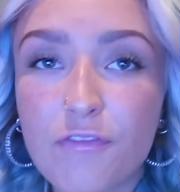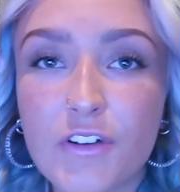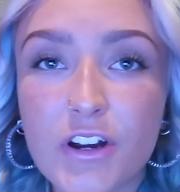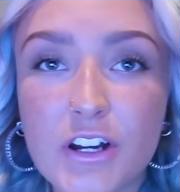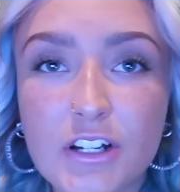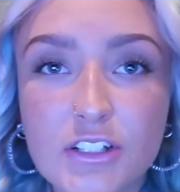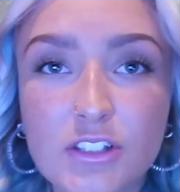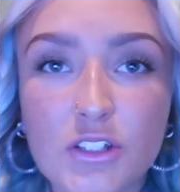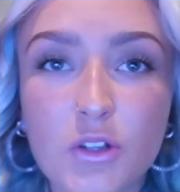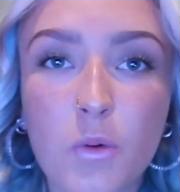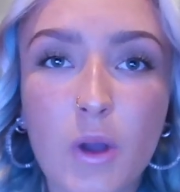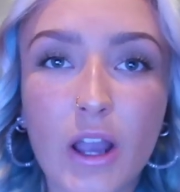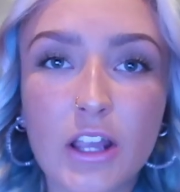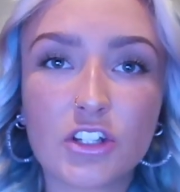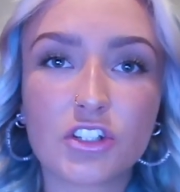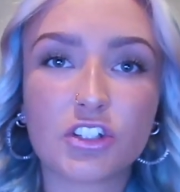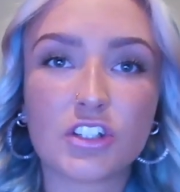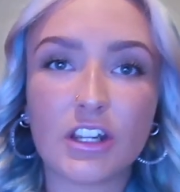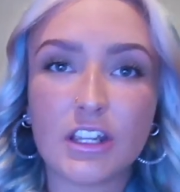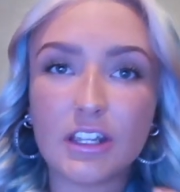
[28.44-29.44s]
first
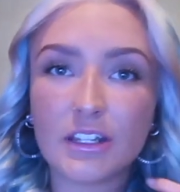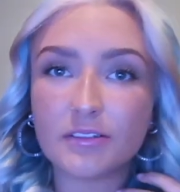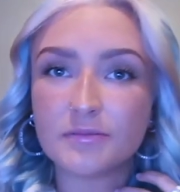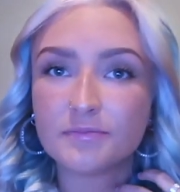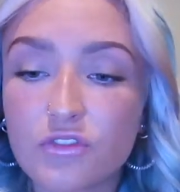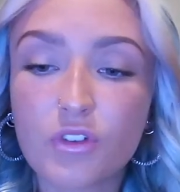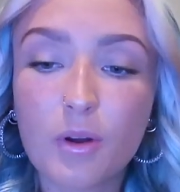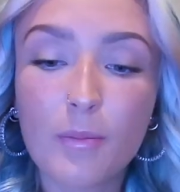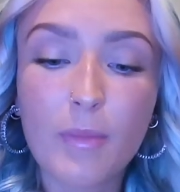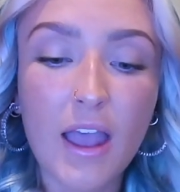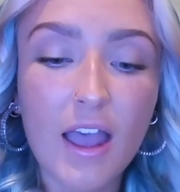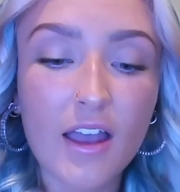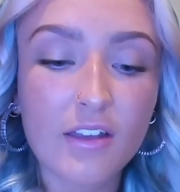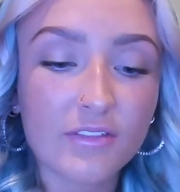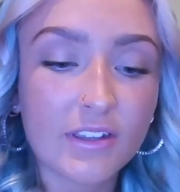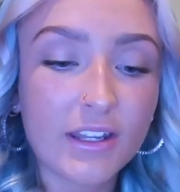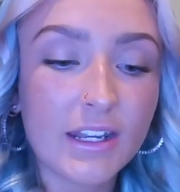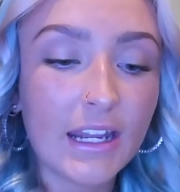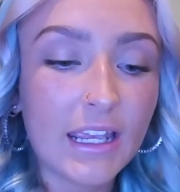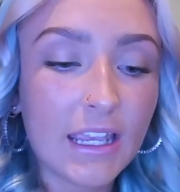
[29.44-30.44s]
question is from
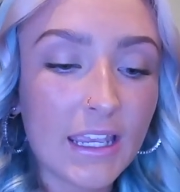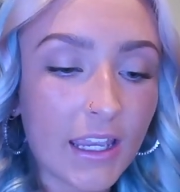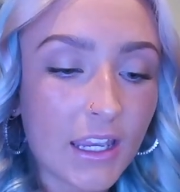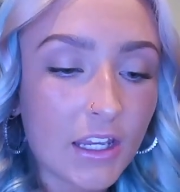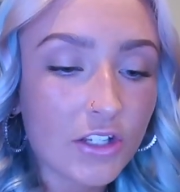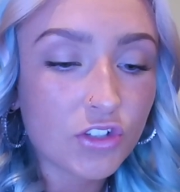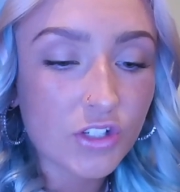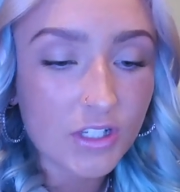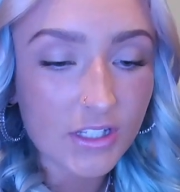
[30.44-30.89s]
Evan H.